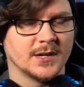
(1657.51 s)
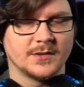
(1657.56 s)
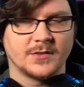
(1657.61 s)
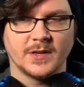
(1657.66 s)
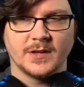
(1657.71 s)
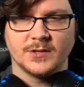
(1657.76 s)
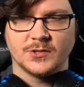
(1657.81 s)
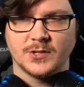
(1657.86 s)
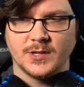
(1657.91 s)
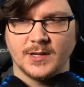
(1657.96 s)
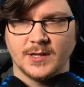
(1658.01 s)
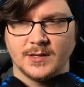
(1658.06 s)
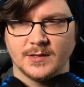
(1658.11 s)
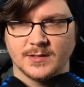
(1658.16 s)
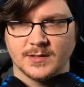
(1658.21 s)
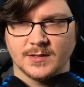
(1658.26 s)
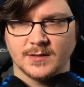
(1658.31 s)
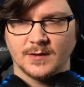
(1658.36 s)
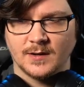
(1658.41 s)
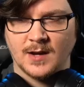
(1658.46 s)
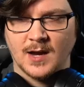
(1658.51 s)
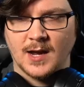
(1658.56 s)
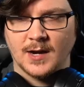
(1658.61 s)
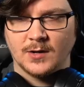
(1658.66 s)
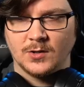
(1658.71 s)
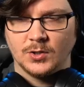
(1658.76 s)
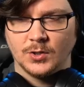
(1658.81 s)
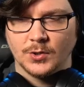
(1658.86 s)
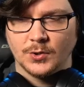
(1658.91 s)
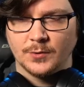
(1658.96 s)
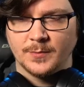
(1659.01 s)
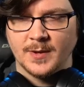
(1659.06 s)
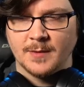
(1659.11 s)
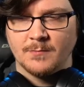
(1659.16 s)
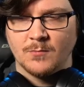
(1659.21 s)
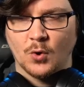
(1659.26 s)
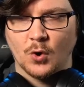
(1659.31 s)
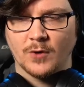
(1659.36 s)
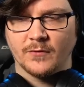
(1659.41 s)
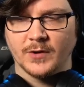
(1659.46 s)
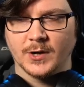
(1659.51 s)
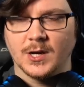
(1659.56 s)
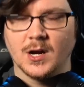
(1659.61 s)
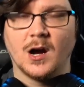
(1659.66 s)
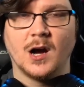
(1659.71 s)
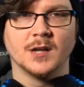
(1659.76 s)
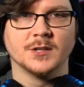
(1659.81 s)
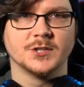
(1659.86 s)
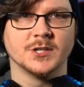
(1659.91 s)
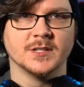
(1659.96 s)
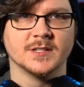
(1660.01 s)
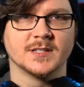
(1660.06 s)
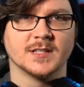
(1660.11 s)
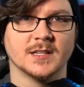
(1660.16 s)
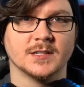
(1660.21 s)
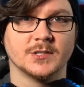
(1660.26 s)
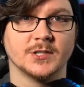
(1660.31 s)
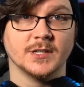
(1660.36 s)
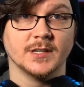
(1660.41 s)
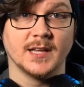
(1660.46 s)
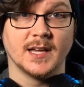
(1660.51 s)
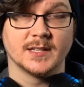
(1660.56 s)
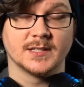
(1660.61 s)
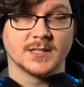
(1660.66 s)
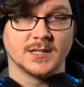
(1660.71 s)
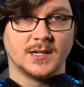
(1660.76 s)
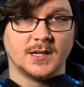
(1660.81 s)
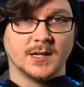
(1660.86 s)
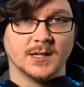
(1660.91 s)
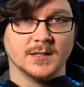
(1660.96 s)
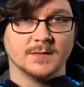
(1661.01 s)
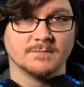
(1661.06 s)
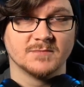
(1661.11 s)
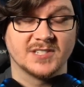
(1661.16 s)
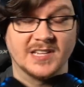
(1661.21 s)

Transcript: I think she's got a little bit more of a conscience than she lets on.